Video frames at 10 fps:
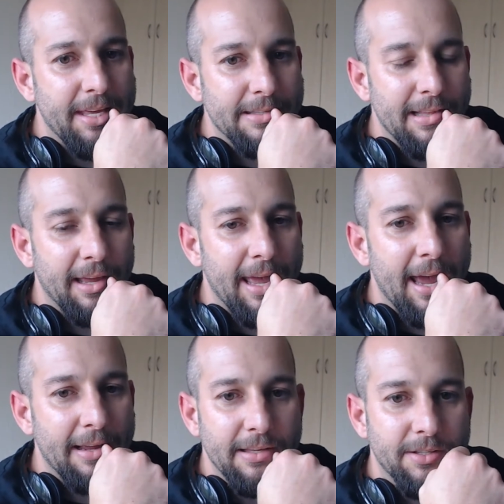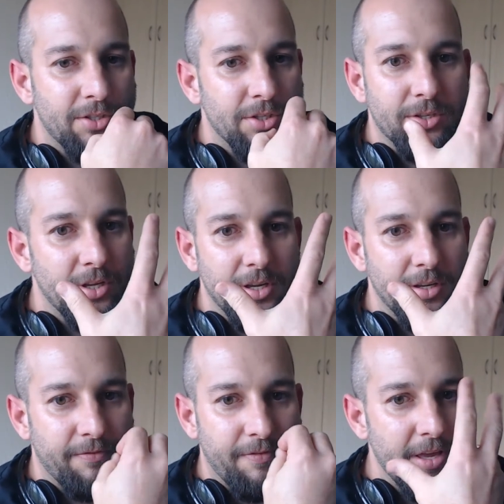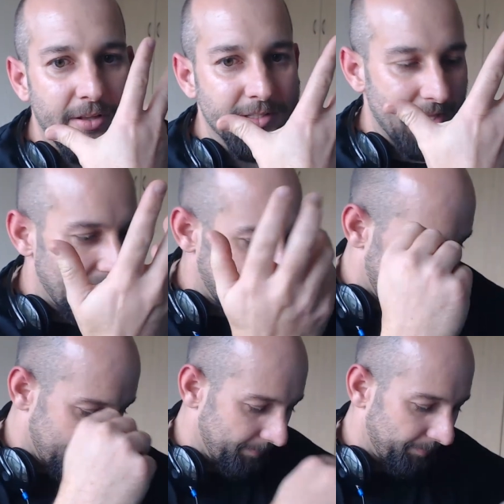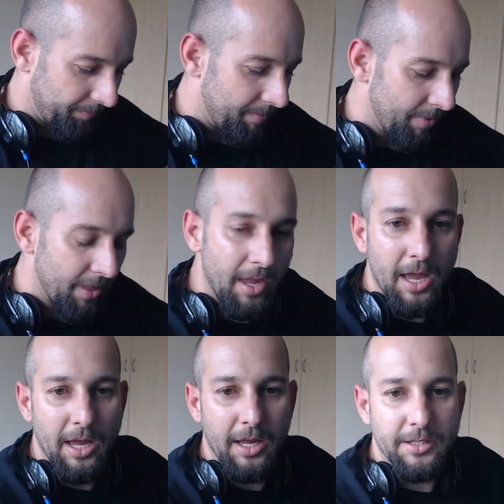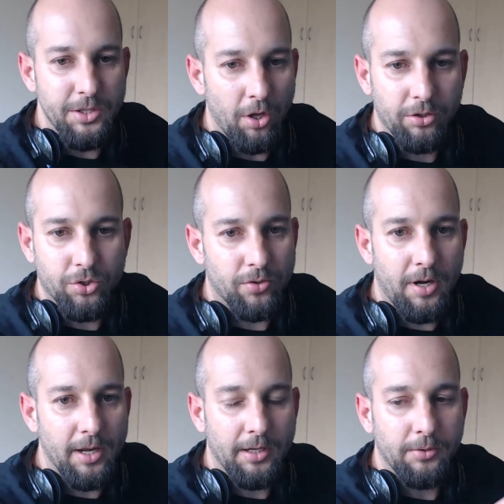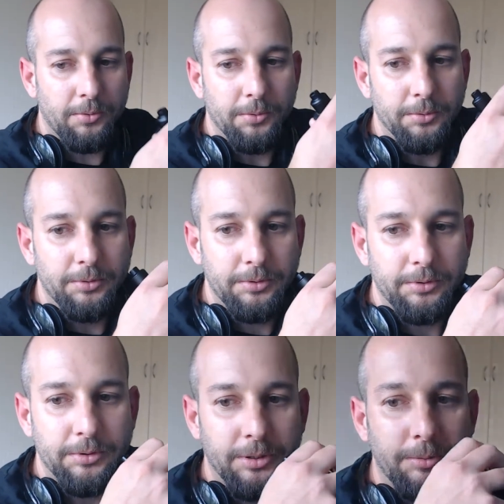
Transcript: But things like cactus just feels like it's not dry at all,